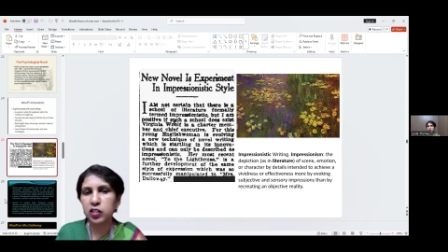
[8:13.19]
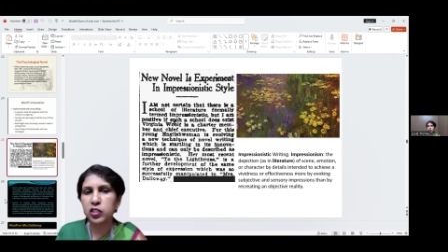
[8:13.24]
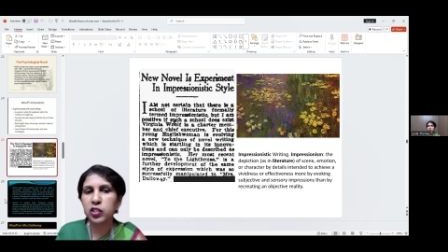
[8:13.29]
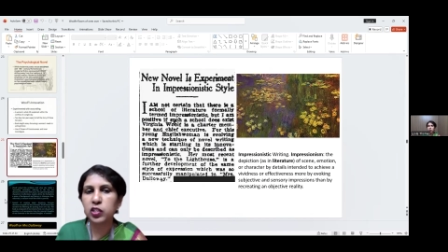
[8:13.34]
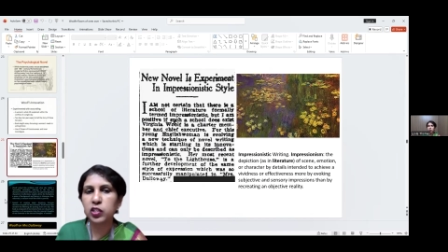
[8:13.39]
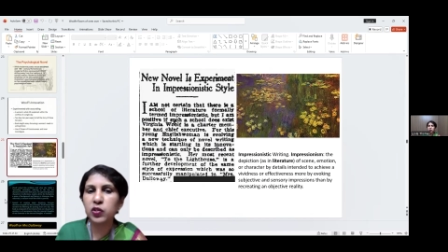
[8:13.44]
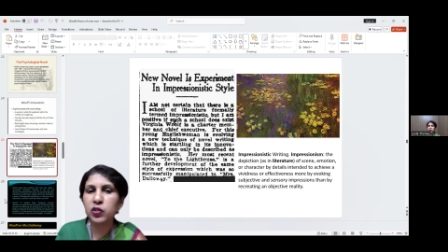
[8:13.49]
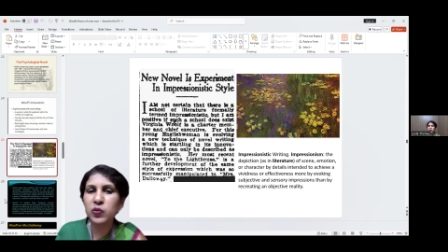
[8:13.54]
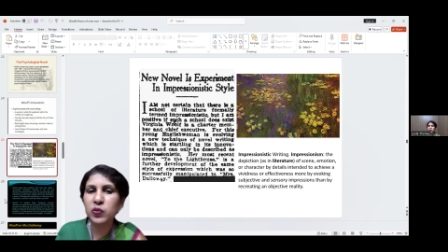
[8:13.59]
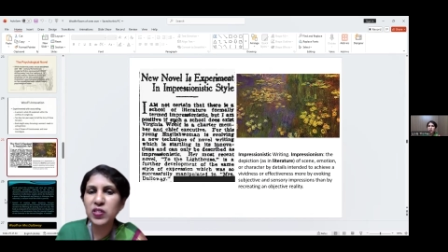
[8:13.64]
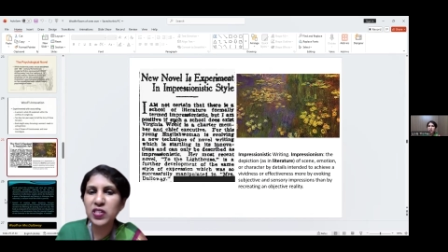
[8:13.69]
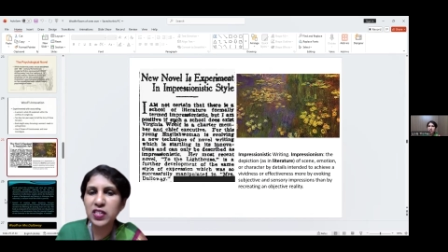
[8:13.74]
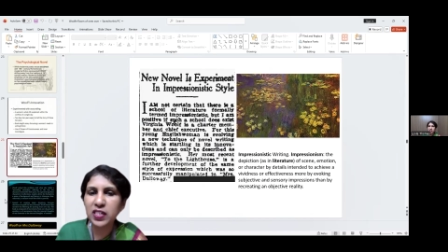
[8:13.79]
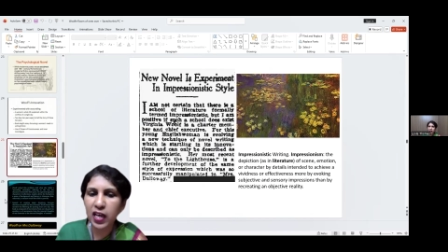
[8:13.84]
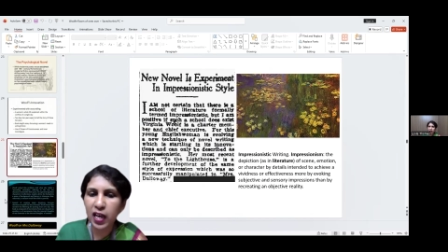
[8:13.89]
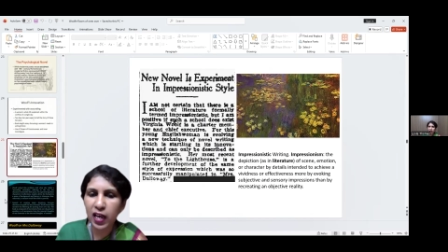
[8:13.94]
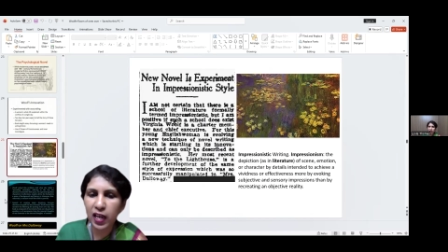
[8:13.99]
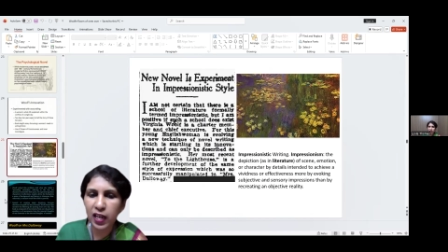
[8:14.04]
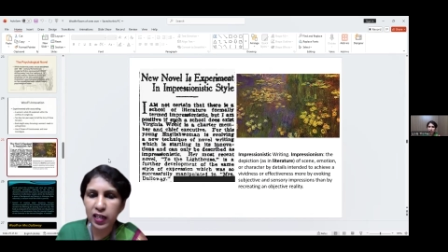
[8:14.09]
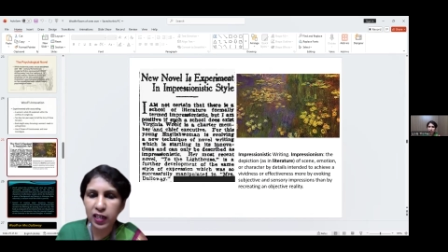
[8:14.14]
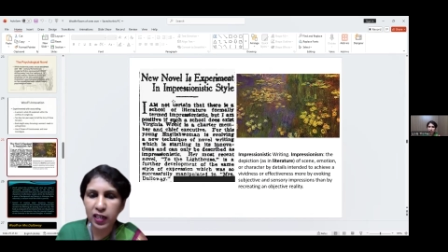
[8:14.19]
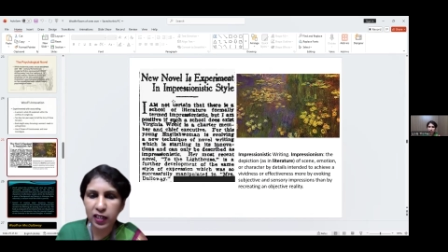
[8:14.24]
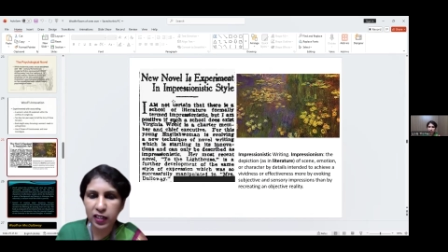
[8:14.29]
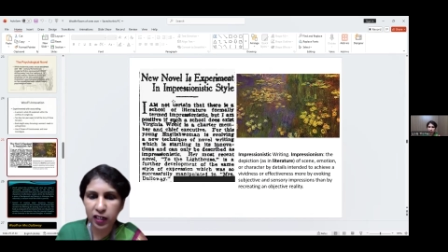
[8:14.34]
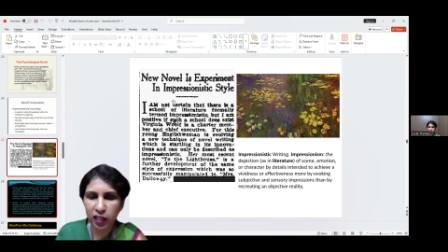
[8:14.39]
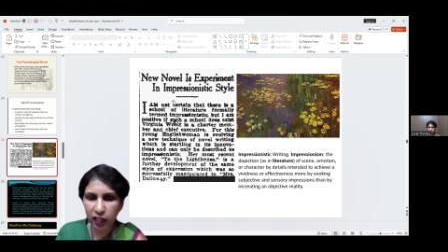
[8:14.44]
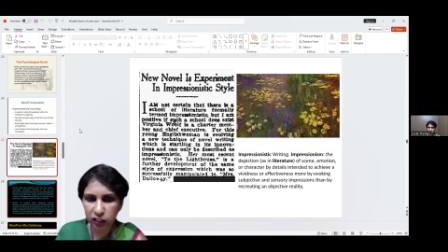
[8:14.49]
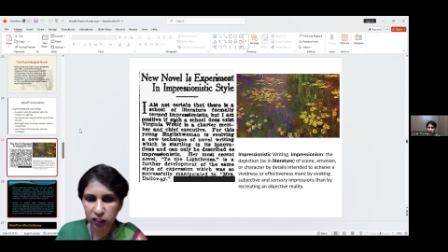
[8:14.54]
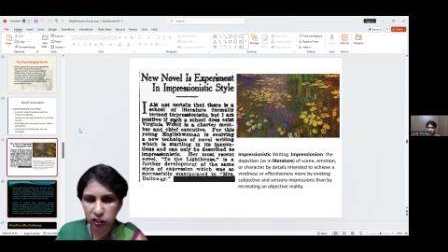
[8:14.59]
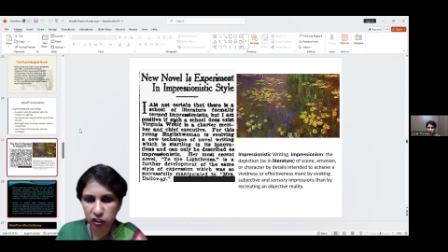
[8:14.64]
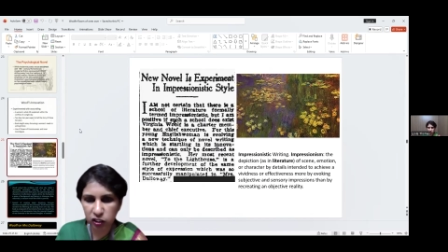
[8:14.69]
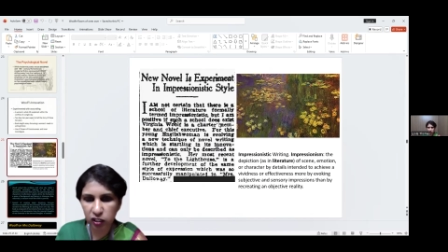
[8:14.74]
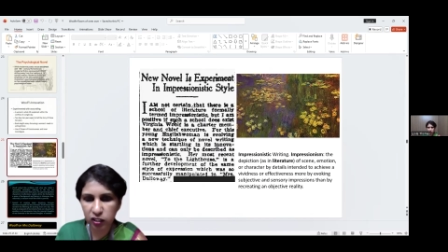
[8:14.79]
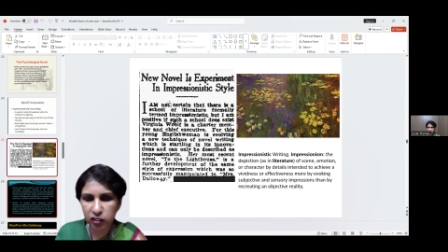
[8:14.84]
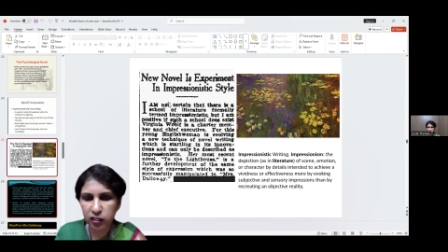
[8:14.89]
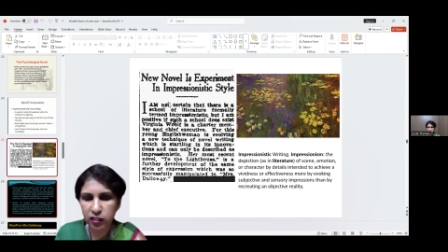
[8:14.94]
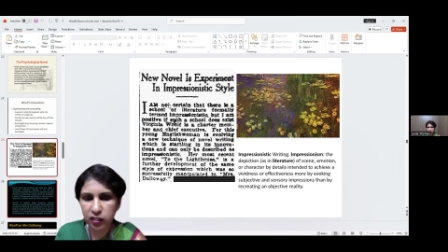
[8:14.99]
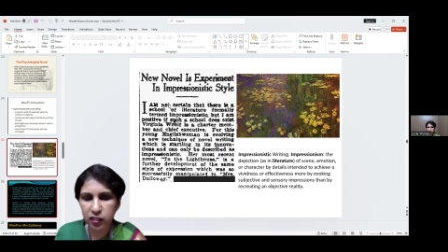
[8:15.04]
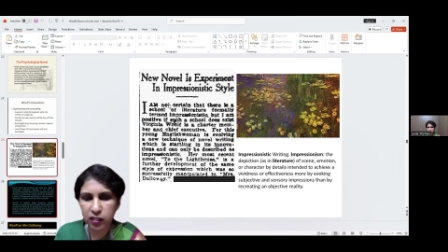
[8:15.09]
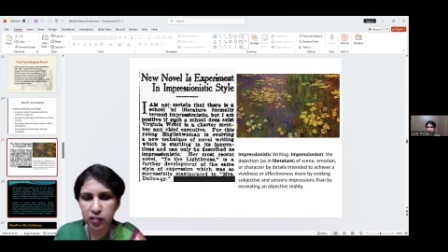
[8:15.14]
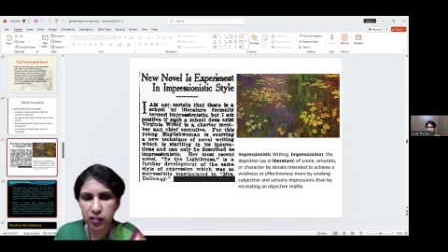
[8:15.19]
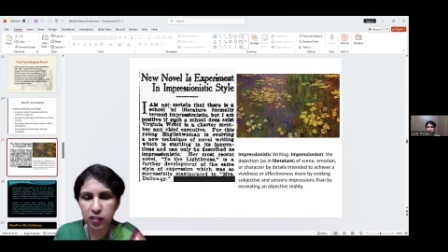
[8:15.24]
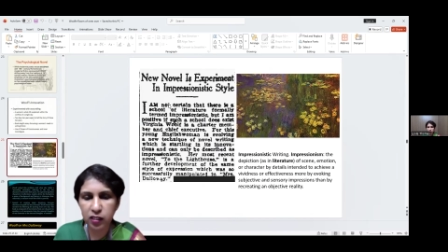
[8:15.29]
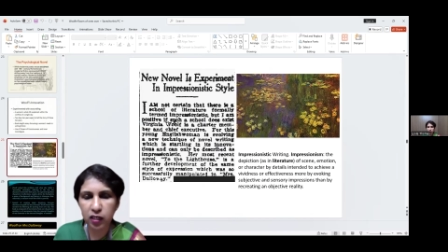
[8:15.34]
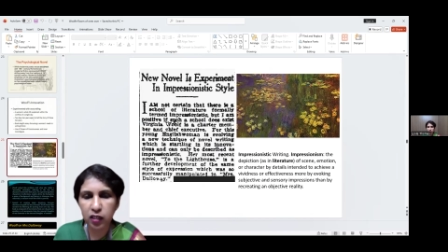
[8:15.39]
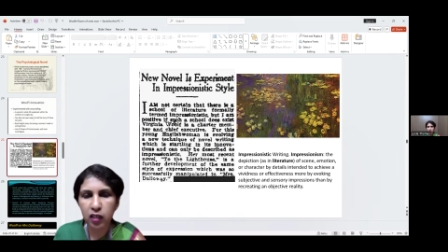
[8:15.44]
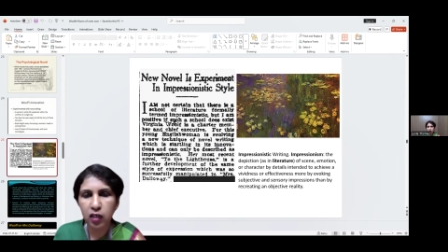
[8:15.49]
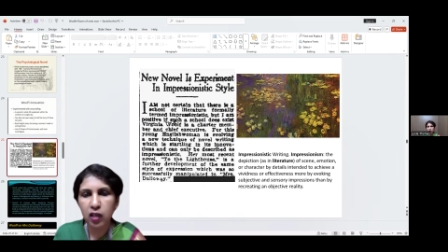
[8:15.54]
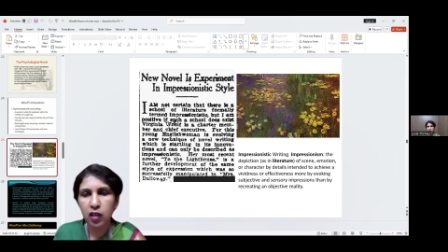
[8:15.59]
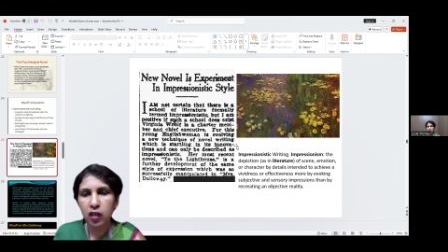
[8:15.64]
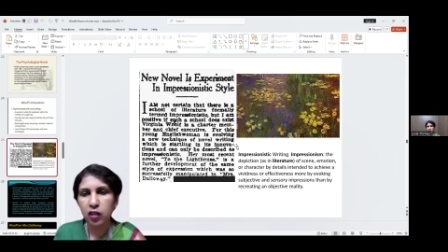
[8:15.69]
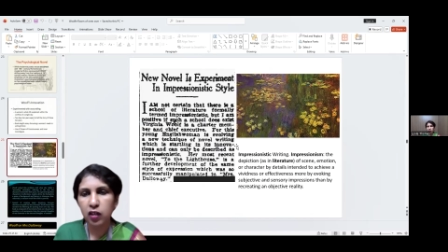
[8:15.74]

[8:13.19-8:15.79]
as a new style, and actually this is a